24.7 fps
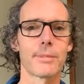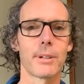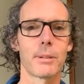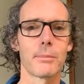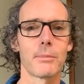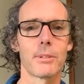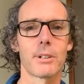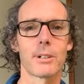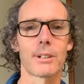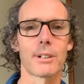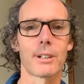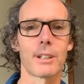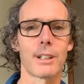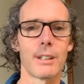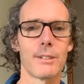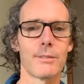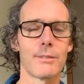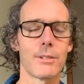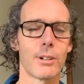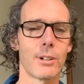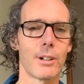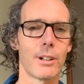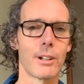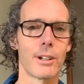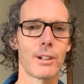I'm not
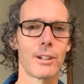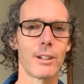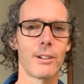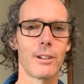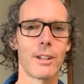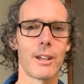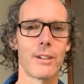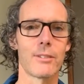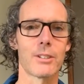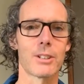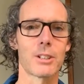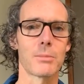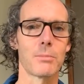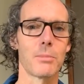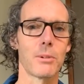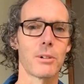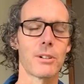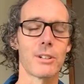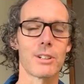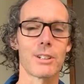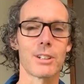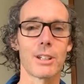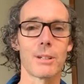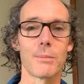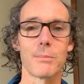clairvoyant, I don't have a
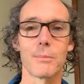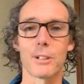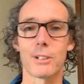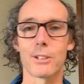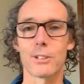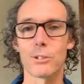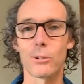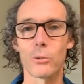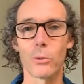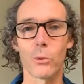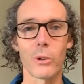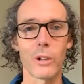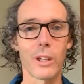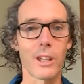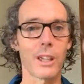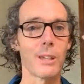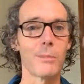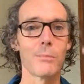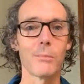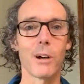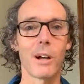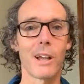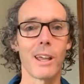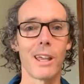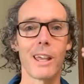spirit team that's talking in
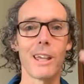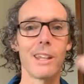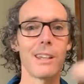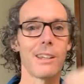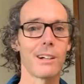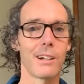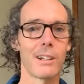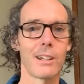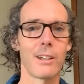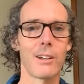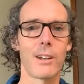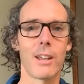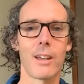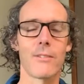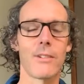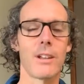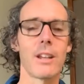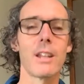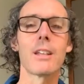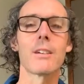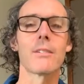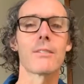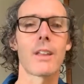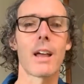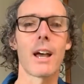my head, I don't have
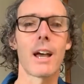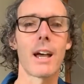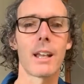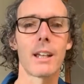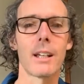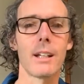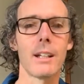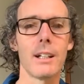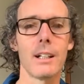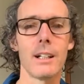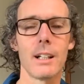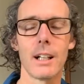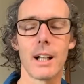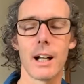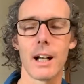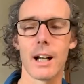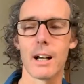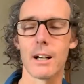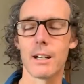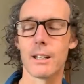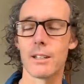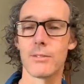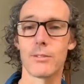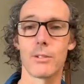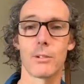any of that,
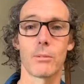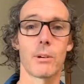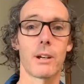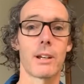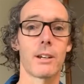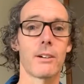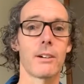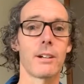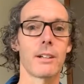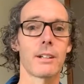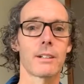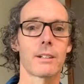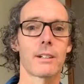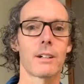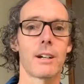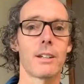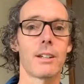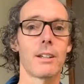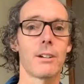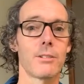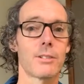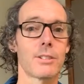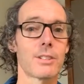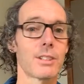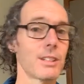if you're wondering. I
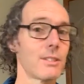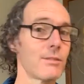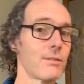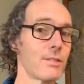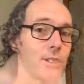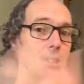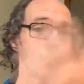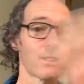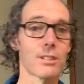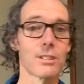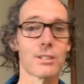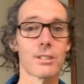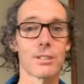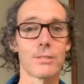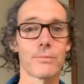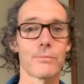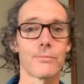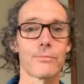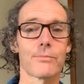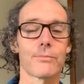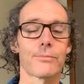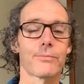don't see visions.